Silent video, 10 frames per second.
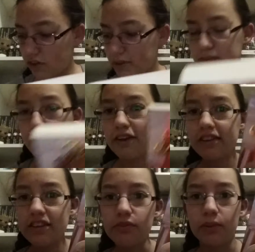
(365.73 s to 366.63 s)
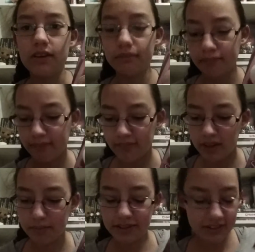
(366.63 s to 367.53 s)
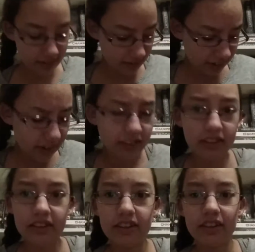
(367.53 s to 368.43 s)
so much better than this one. But still,